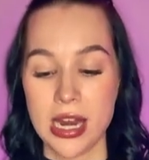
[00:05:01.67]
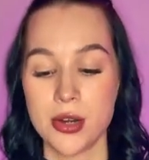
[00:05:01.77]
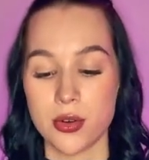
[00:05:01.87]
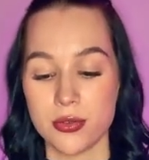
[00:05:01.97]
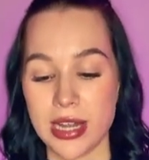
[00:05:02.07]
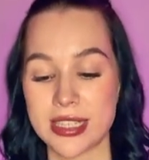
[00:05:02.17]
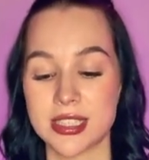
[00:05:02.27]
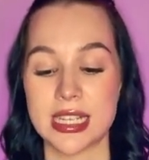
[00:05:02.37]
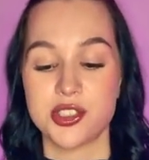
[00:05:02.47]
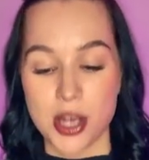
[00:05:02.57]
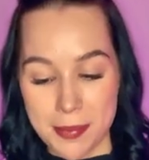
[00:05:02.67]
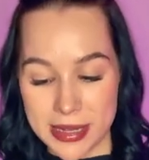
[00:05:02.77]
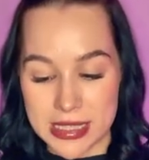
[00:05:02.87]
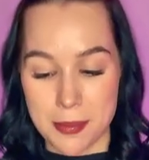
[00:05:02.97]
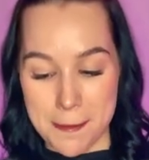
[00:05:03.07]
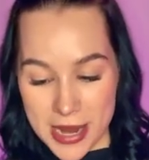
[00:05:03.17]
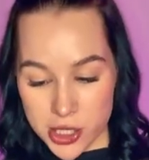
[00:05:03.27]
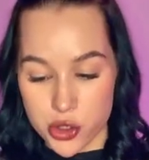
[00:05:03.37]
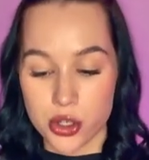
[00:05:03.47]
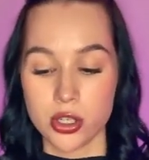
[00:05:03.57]
reflects Japan's
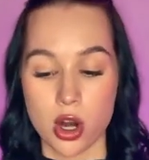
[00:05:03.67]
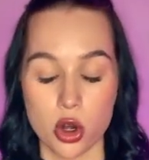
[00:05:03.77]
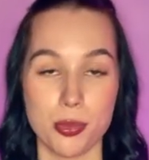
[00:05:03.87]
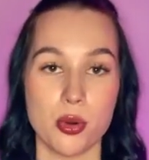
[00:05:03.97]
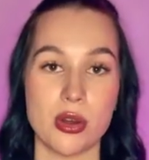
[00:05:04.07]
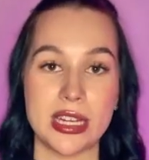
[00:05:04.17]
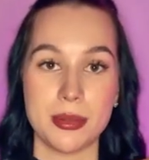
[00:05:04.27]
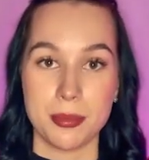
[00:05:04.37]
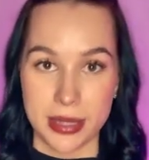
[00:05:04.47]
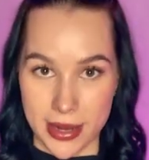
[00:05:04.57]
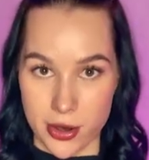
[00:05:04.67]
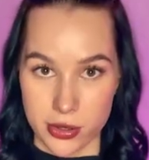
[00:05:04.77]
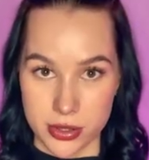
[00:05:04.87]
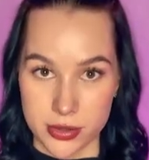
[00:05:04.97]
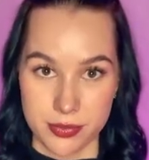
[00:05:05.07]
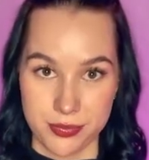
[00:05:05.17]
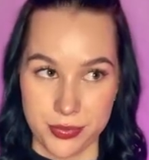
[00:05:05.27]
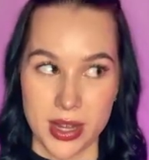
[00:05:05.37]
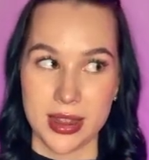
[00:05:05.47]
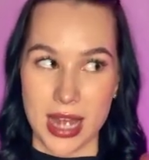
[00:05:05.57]
major corporate players.
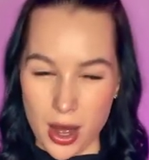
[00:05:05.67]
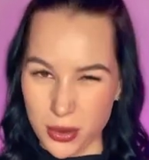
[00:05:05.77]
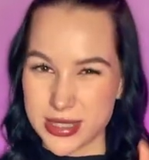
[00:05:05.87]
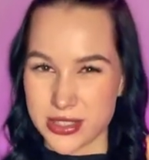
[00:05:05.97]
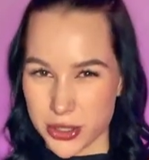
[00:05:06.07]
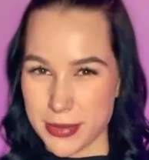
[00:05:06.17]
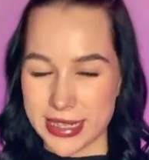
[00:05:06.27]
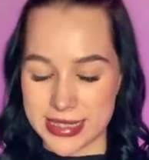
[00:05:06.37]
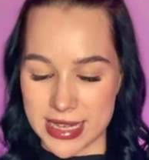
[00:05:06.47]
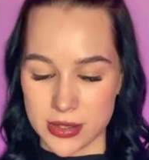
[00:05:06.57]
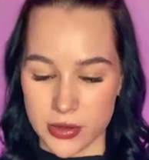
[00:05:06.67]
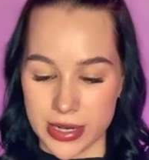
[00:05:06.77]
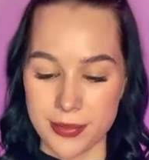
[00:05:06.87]
Now it started making sense, right?